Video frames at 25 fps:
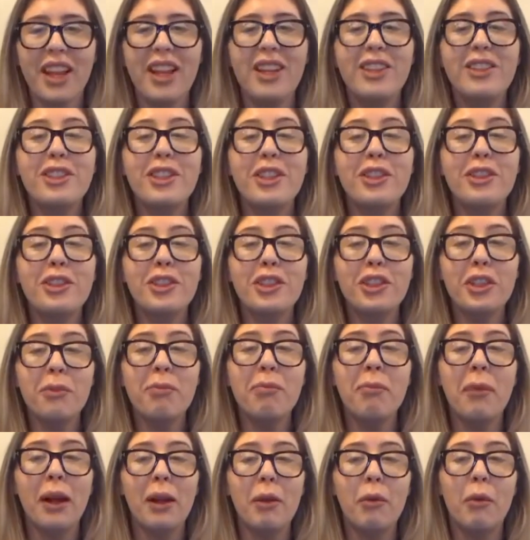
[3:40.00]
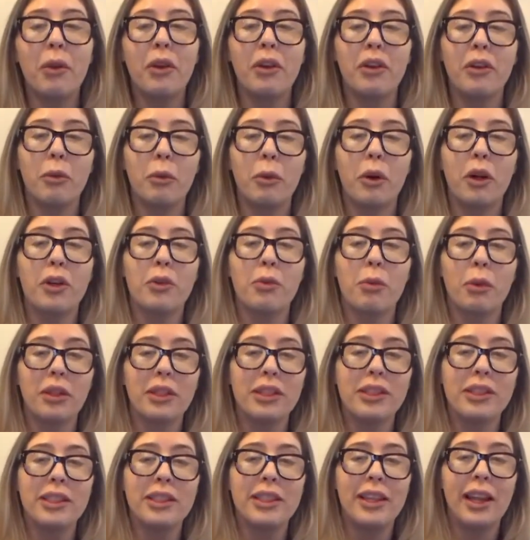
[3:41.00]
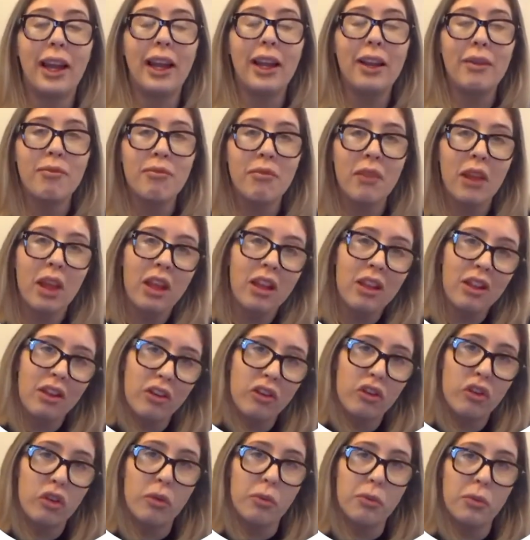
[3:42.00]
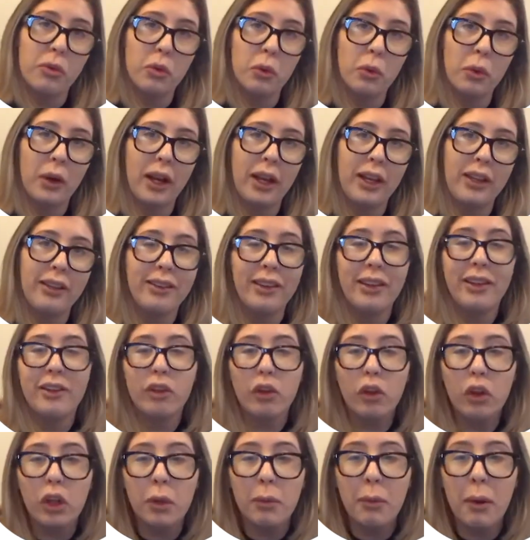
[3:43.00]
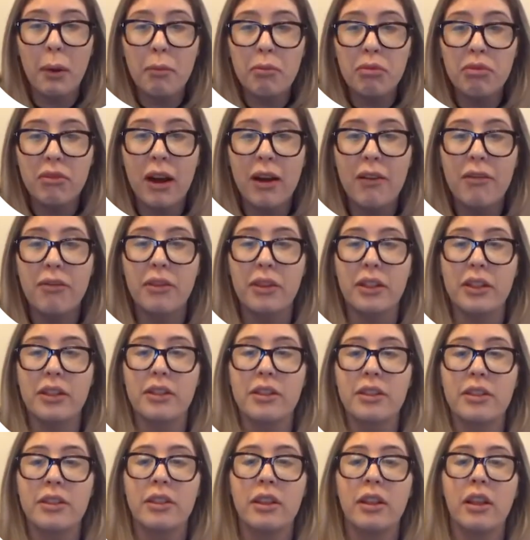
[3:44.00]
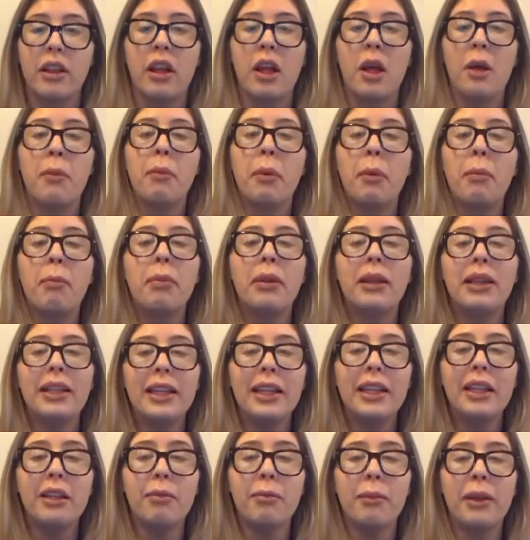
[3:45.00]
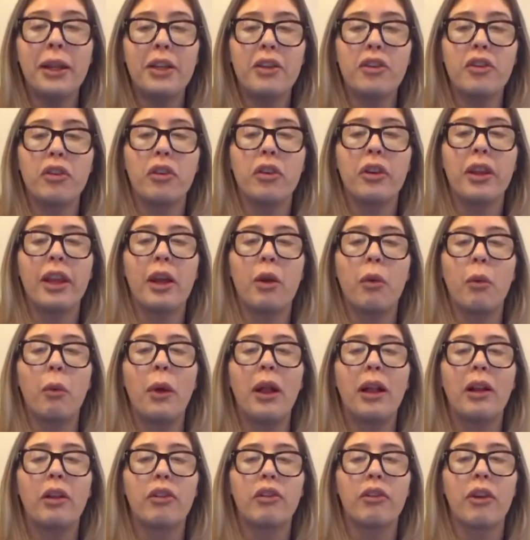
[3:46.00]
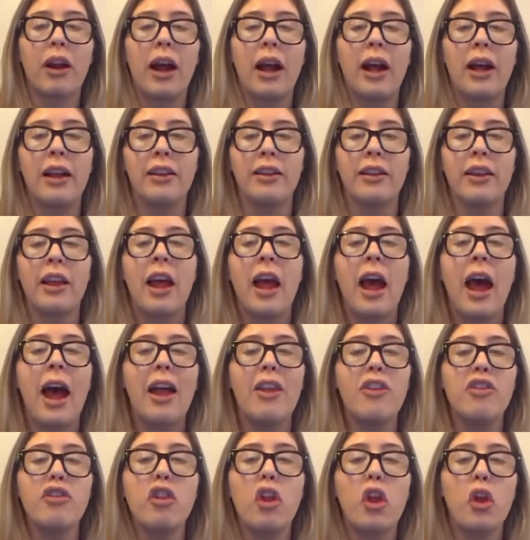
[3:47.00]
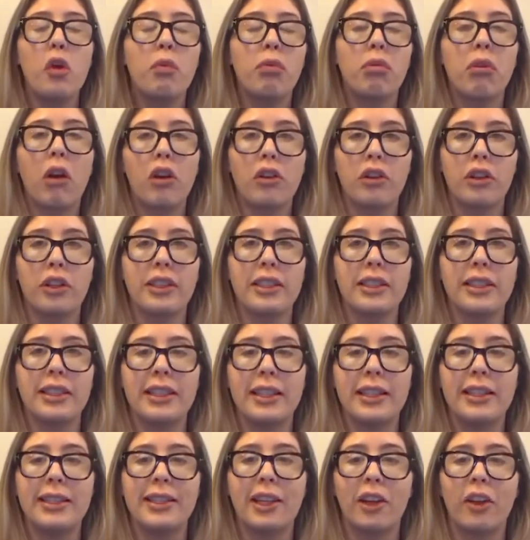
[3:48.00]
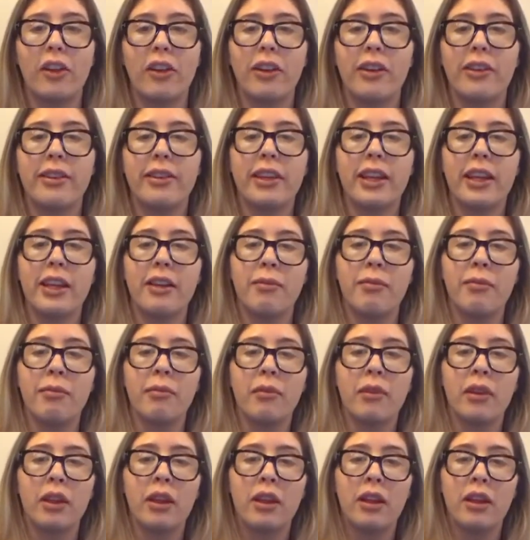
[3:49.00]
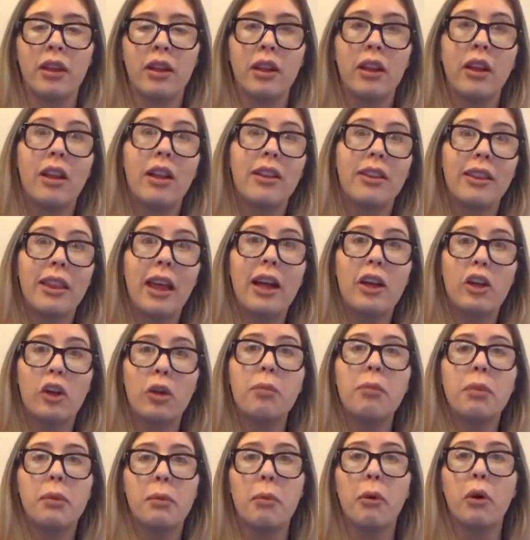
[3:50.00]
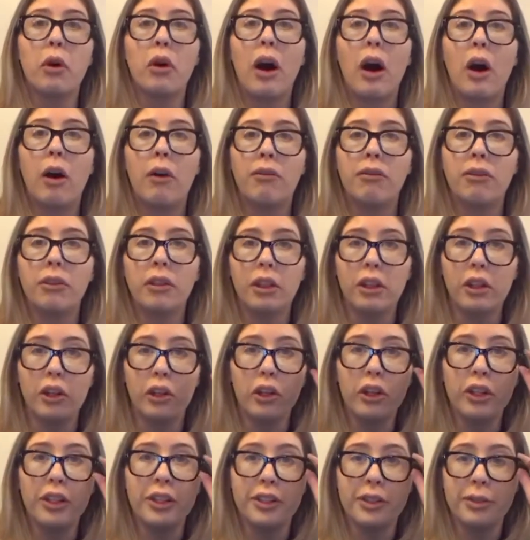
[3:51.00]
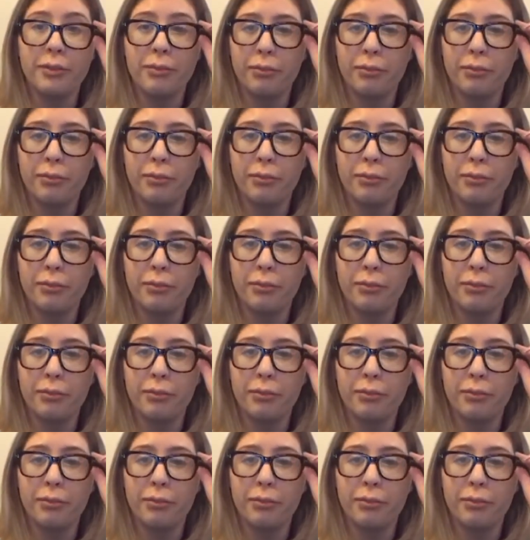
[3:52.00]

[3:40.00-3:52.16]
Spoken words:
So some might want to wash once a day, some twice. It's all about preference, but please make sure they are well dried and no products are sitting on the skin. That could be more harmful than good.